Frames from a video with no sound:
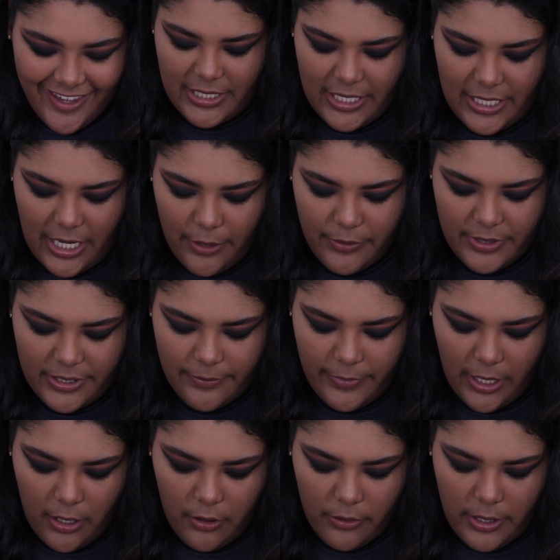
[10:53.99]
and I was
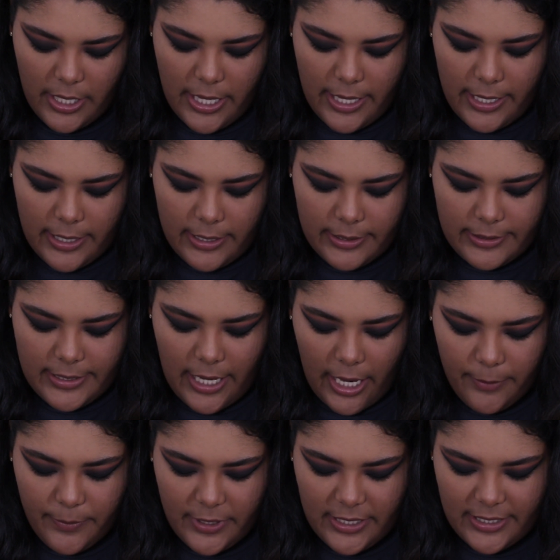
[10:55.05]
about
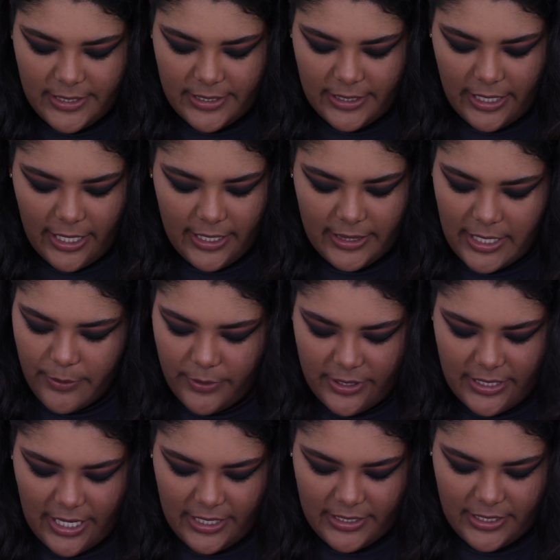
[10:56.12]
10 minutes late. They were
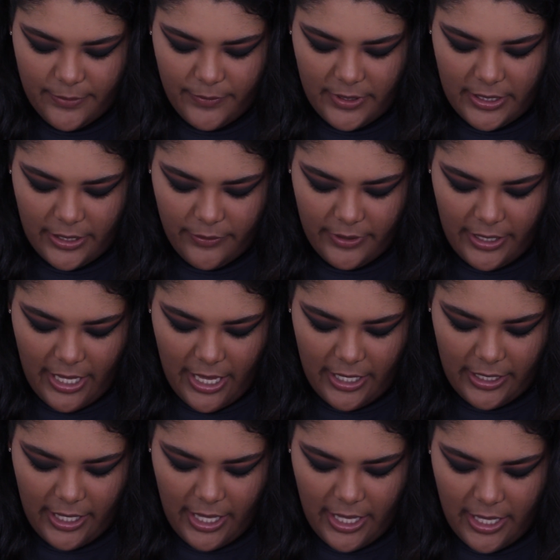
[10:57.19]
texting me, they were
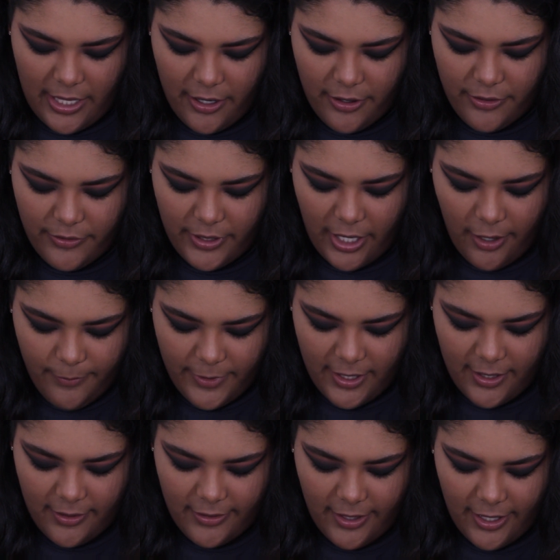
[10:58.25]
like, hey, are you
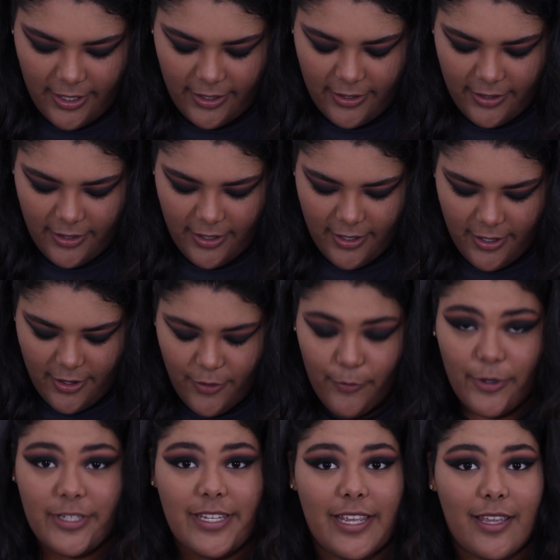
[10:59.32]
coming? Like,
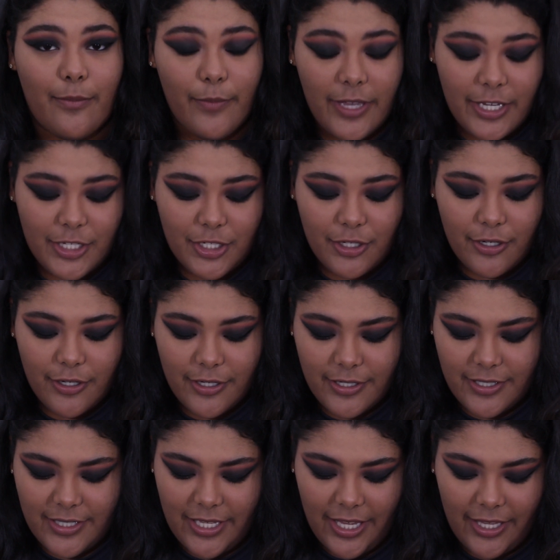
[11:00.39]
we're taking
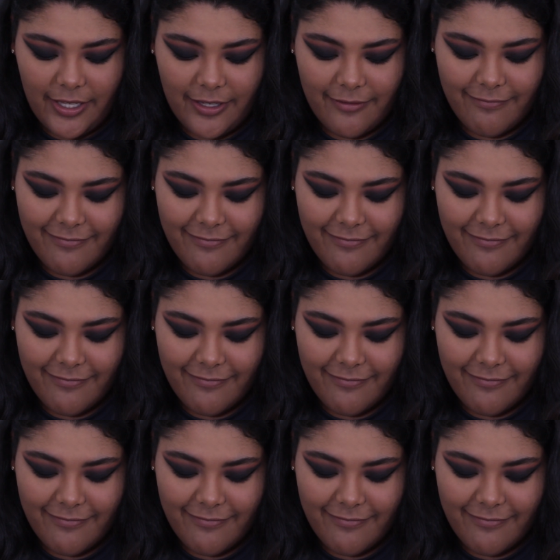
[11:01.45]
pictures, like,